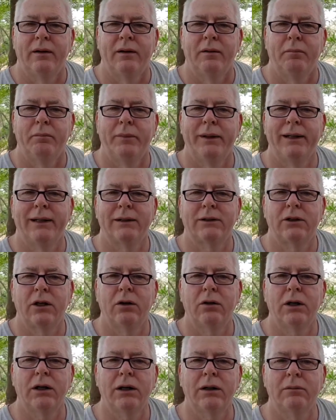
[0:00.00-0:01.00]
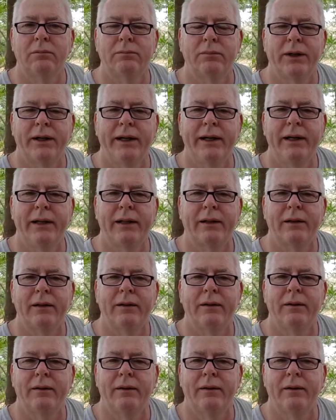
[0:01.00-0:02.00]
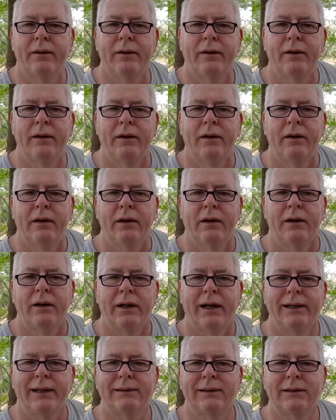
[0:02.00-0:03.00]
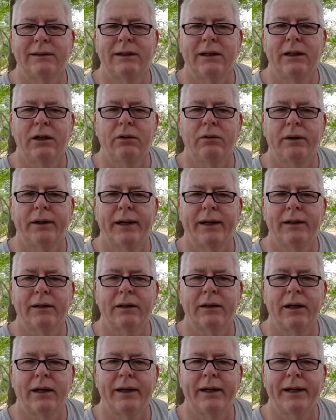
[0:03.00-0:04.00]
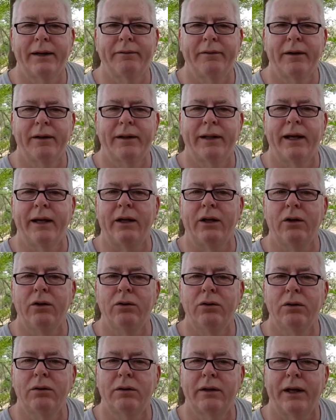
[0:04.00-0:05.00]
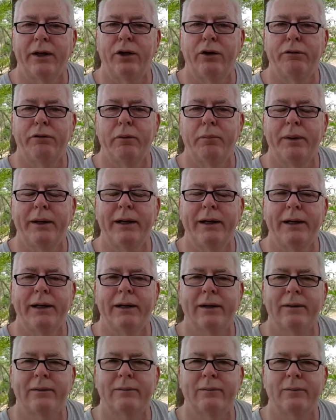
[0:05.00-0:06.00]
Minnesota, Keith. Nice to see you again tonight, Kevin. Thank you. Thank you for being here.